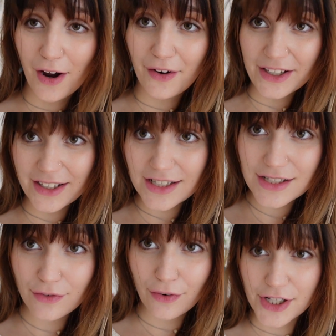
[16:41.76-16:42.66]
wearing
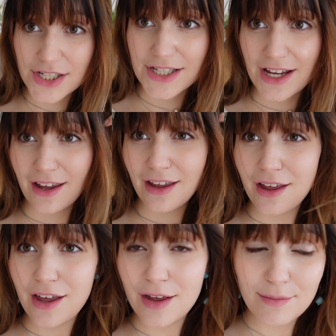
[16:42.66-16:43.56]
this for today
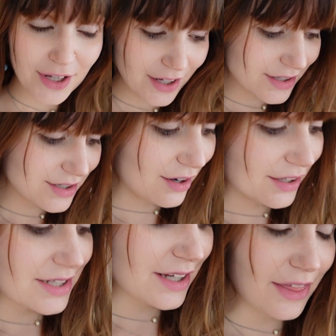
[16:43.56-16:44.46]
because
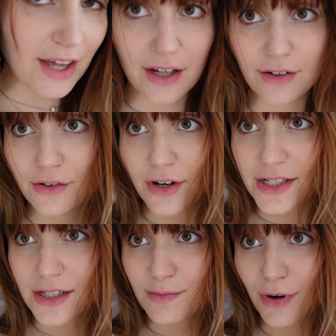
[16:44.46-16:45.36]
honestly that outer
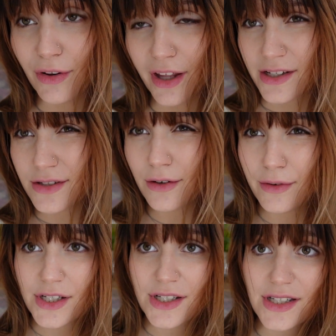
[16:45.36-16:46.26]
dress is polyester
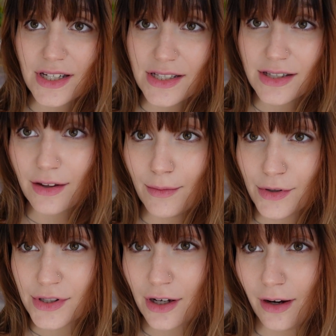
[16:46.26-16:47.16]
which just isn't the
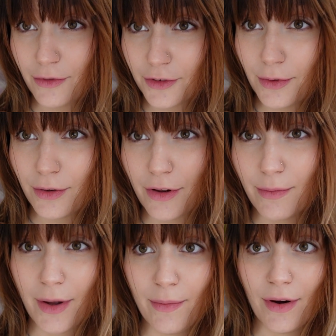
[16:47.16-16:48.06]
most comfortable with
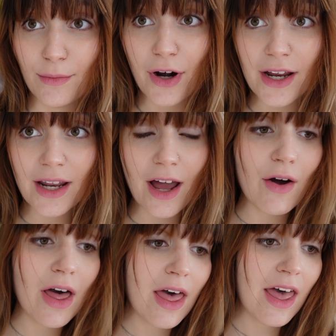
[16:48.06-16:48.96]
my bump right
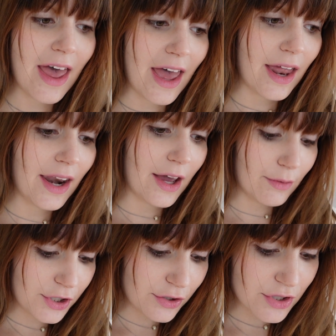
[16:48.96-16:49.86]
now and I
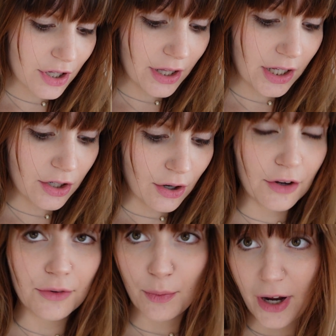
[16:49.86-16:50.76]
would usually
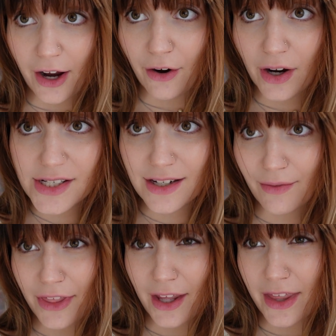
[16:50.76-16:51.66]
not wear
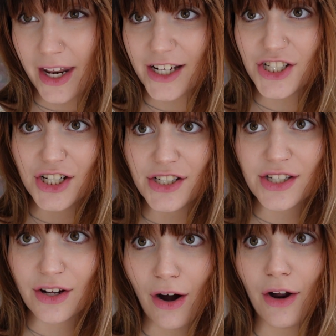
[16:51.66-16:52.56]
something that I
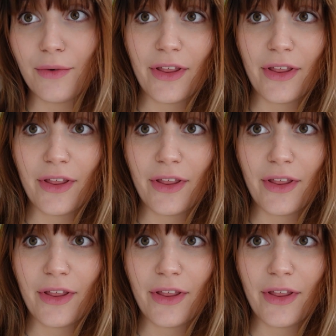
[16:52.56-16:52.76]
just got